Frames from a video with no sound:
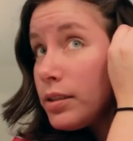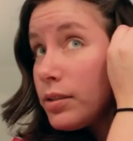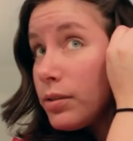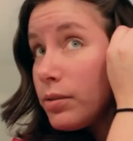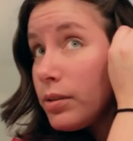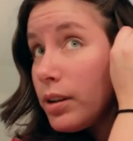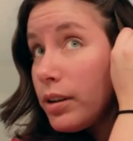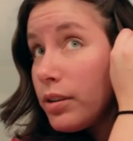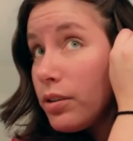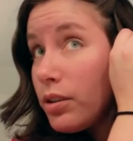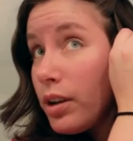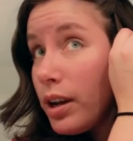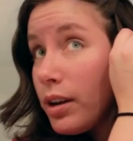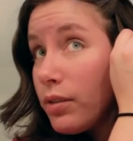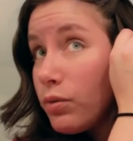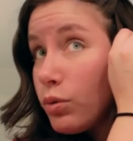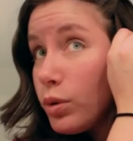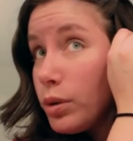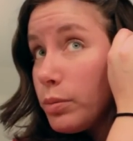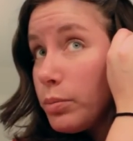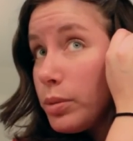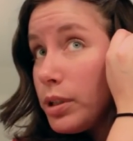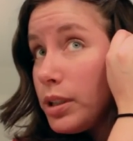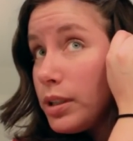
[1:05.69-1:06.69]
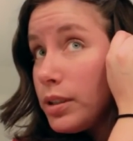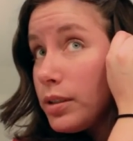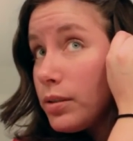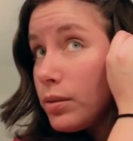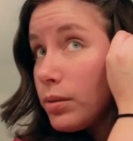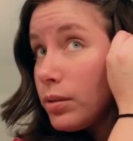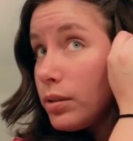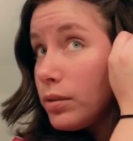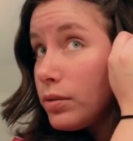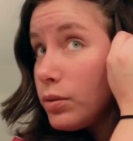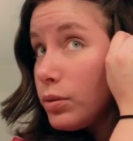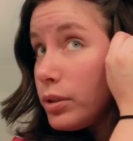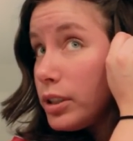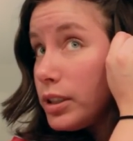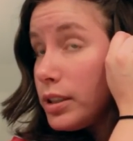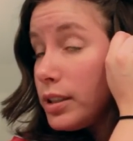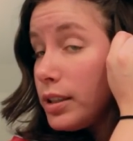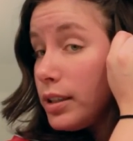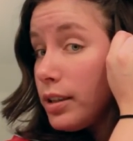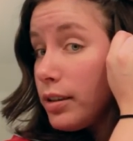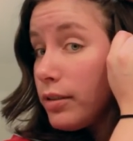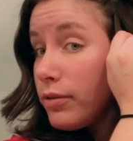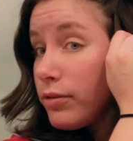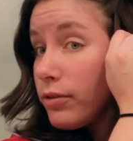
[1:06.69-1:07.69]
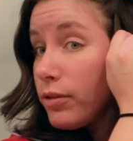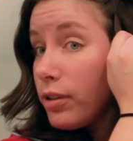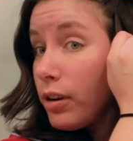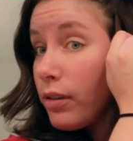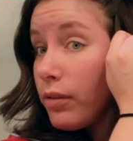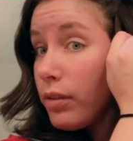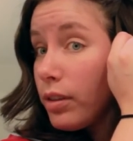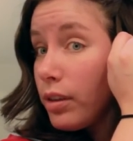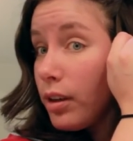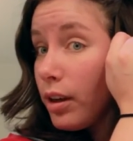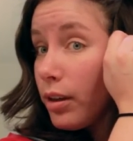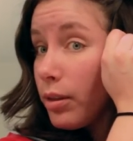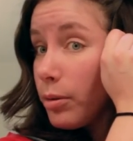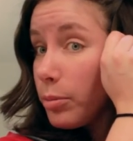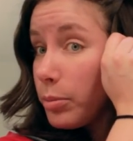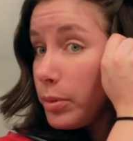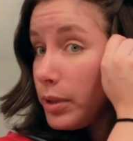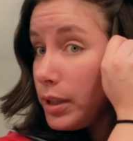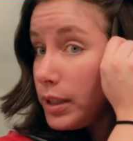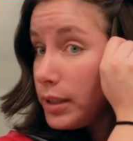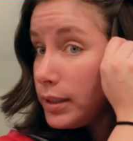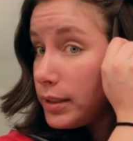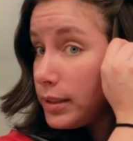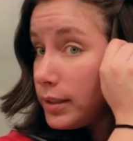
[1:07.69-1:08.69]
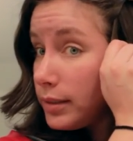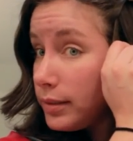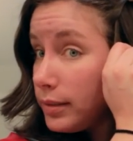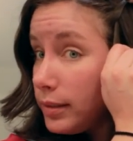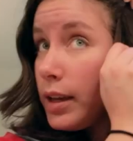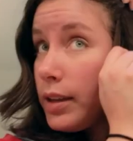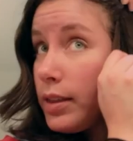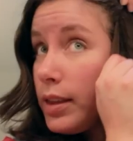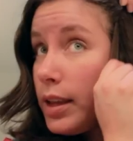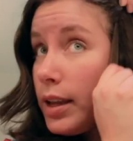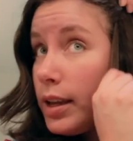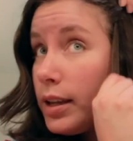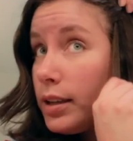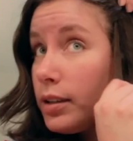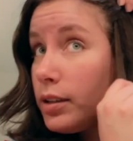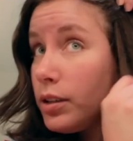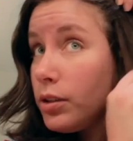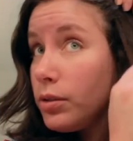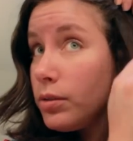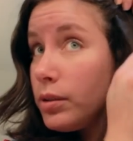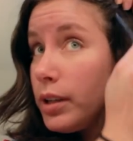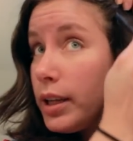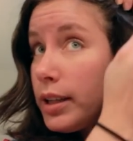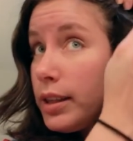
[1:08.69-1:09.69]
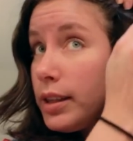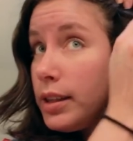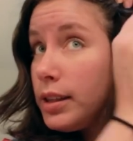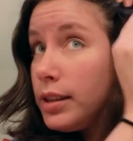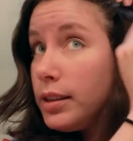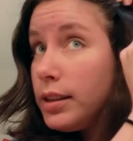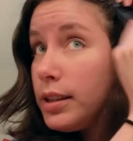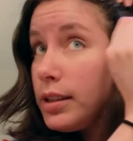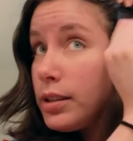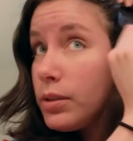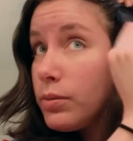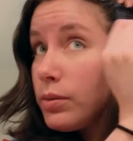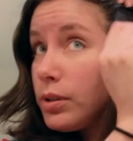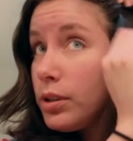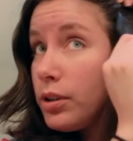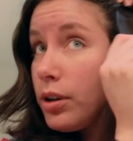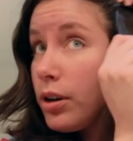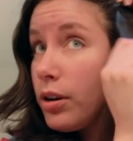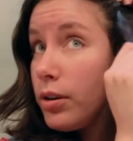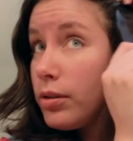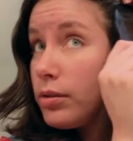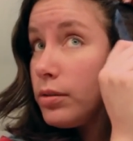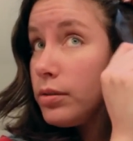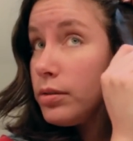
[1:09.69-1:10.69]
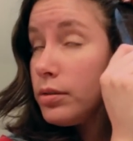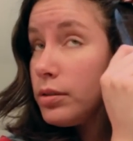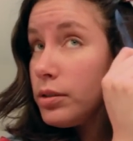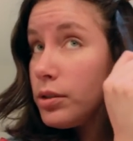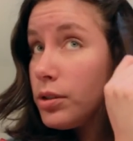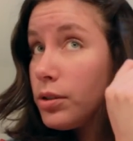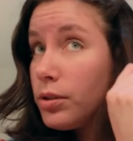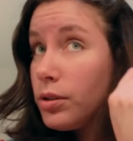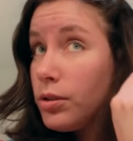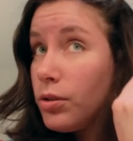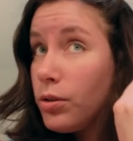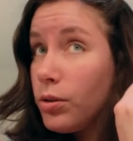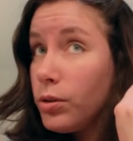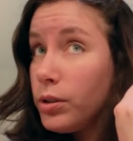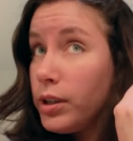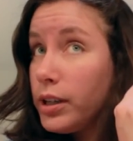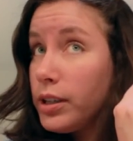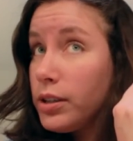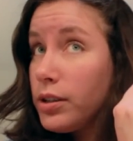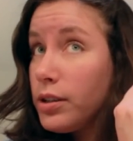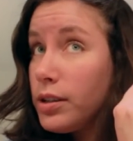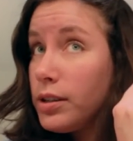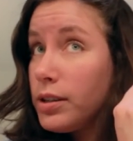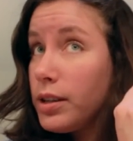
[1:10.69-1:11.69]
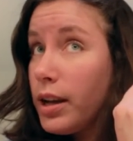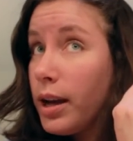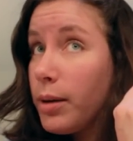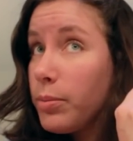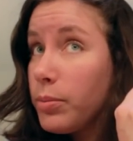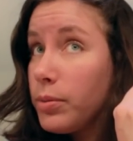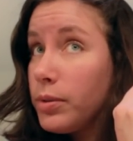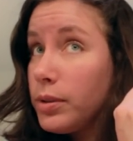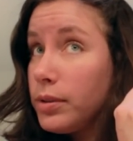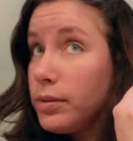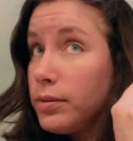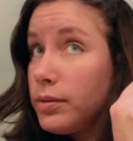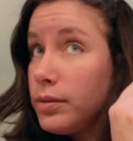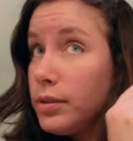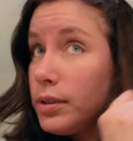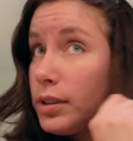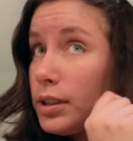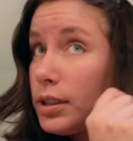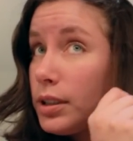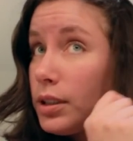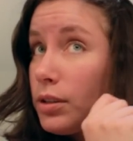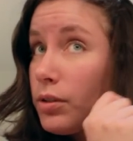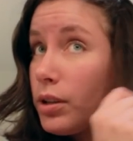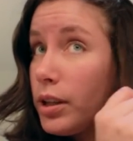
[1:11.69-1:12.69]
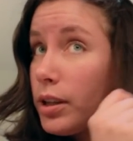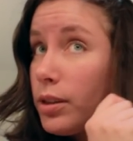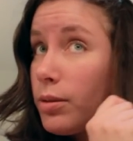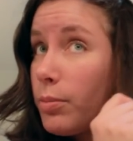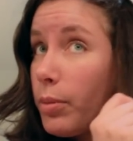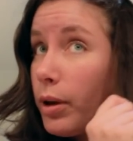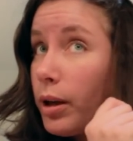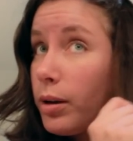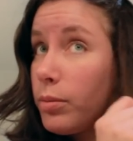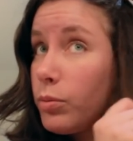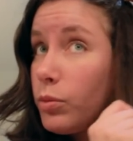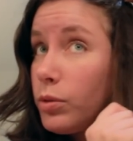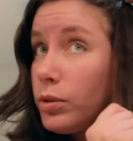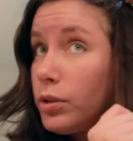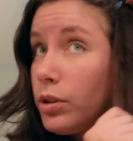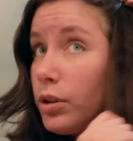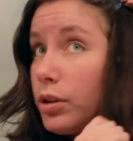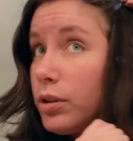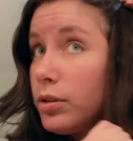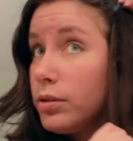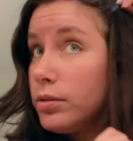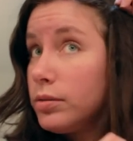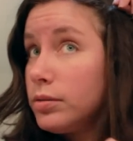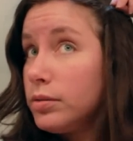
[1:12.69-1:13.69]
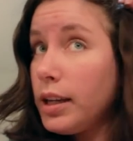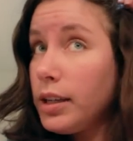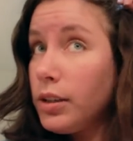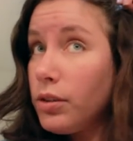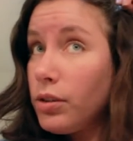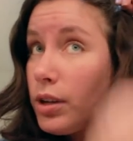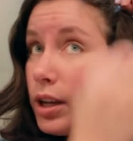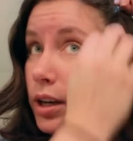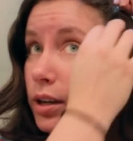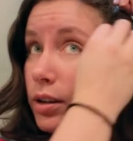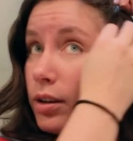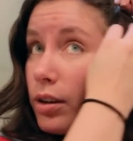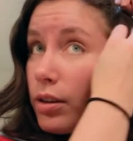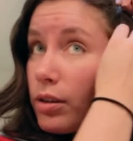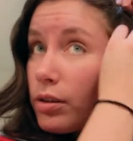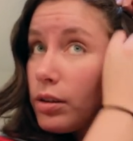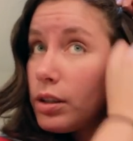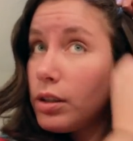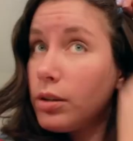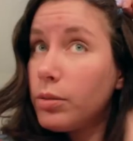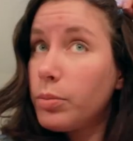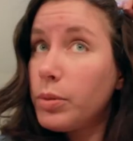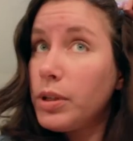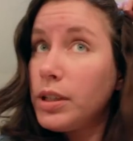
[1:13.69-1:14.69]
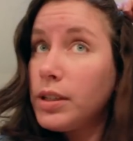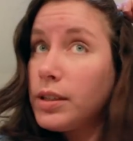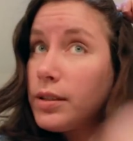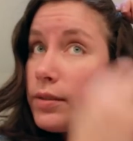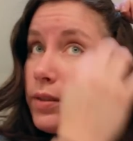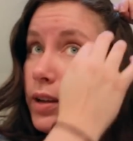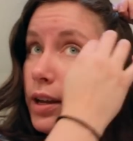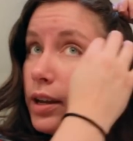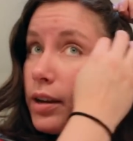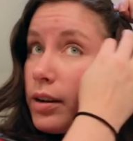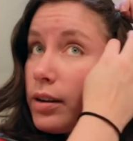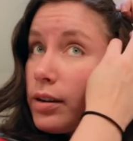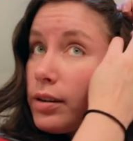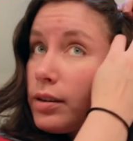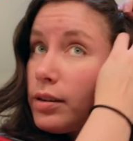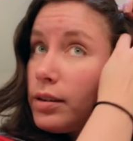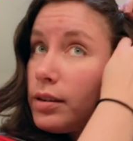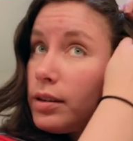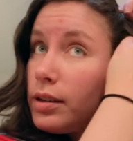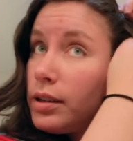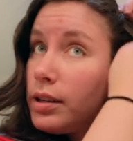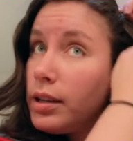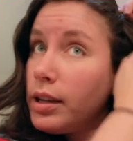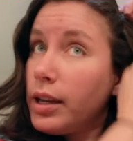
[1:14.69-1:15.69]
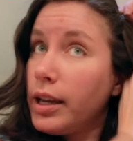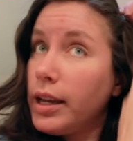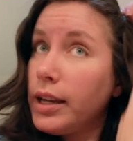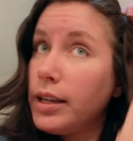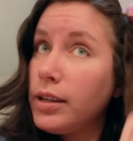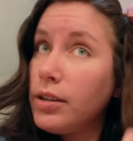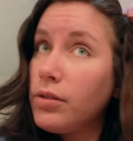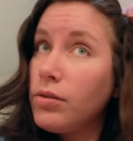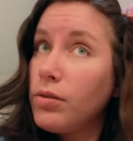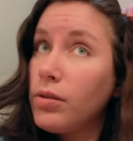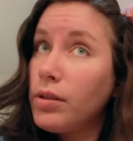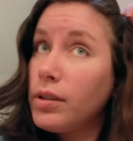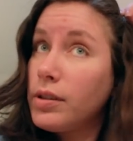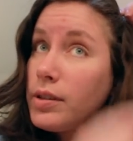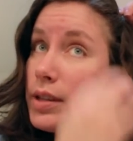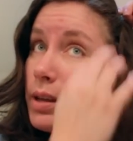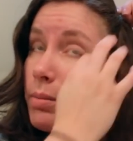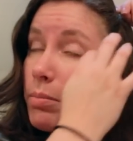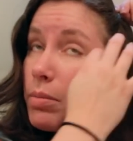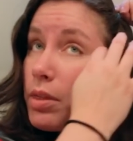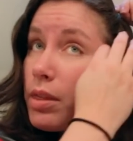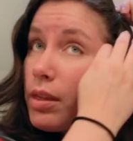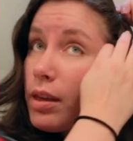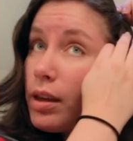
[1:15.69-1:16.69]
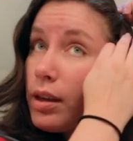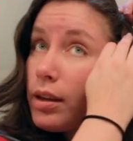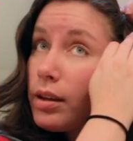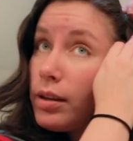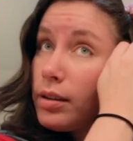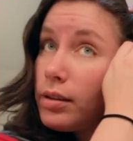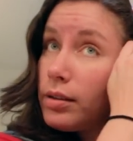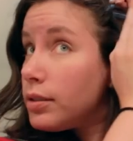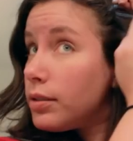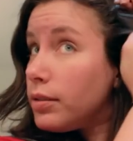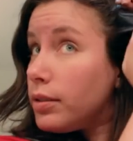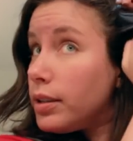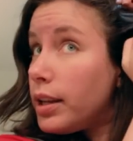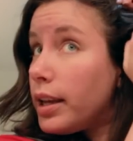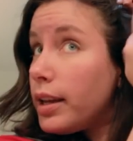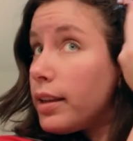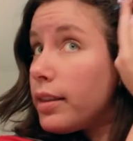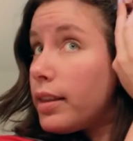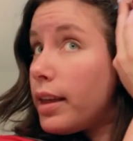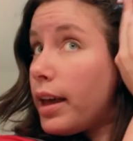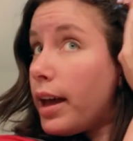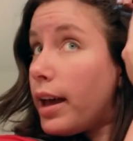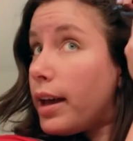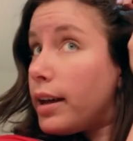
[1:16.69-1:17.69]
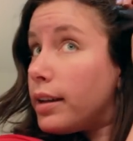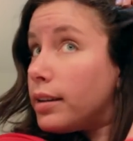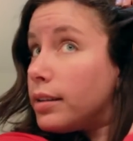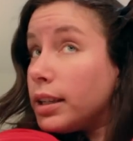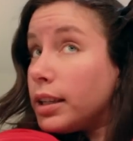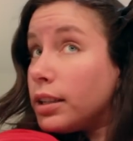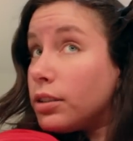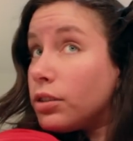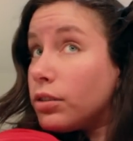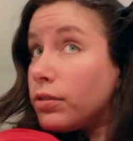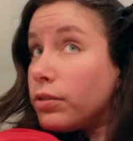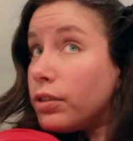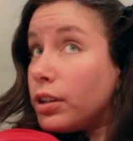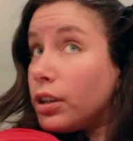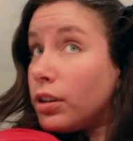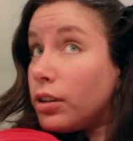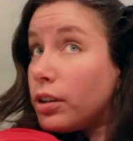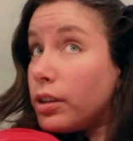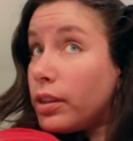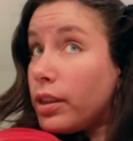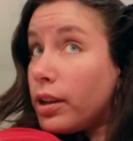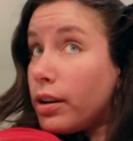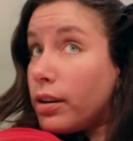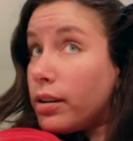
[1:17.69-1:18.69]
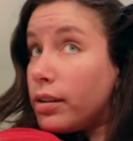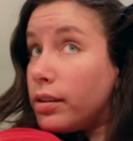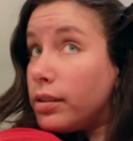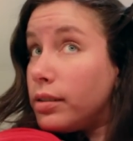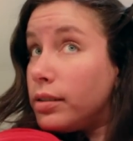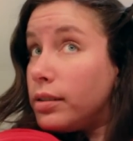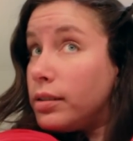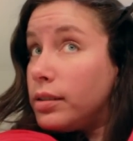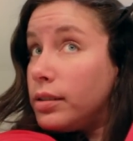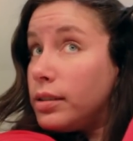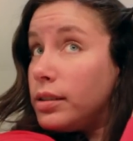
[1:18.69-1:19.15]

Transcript: So now you have one piece sort of twisted in front of the other piece. And then you let this one go. So you hold on to the top one, you let the bottom one go, and you get another little piece of hair, and you do the same thing. So you take that, get your finger in there,